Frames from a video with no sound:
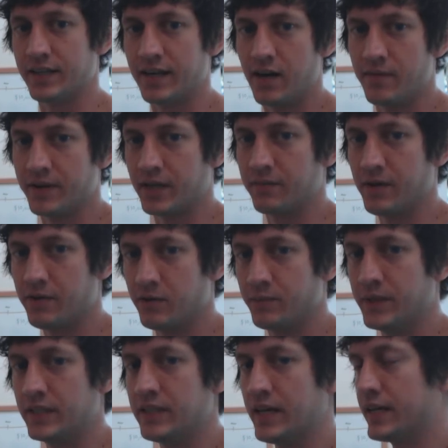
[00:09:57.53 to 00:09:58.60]
Like, how am I gonna be able
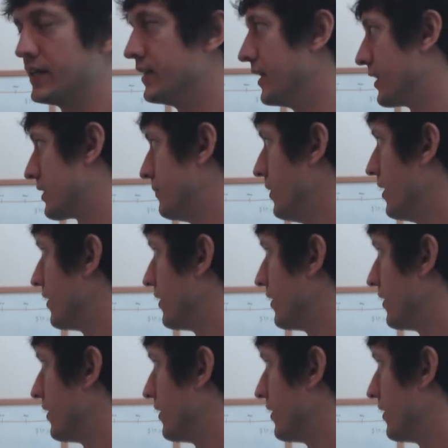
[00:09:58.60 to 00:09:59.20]
to beat that again next